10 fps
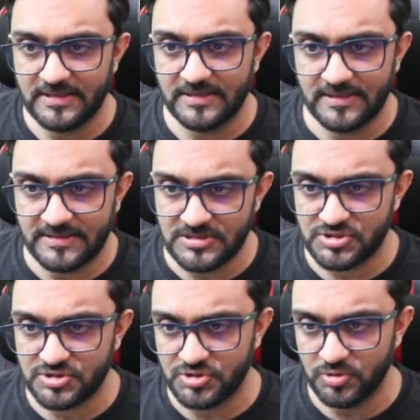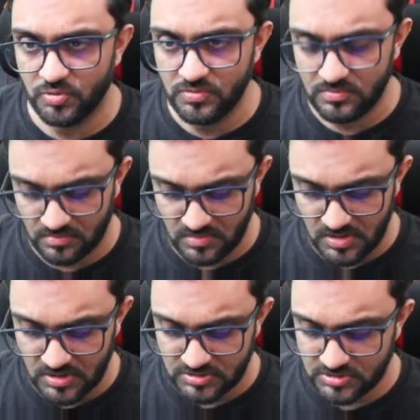it is true
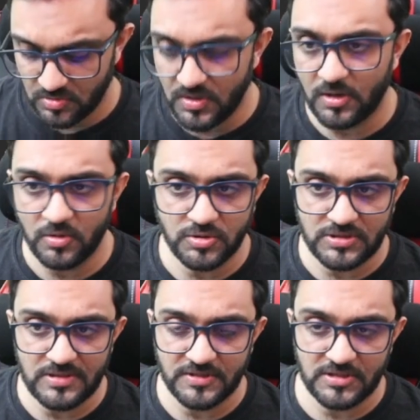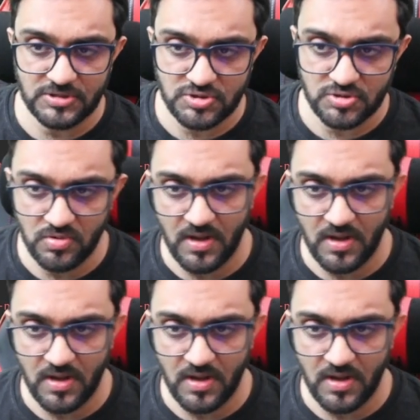so we are going to keep it true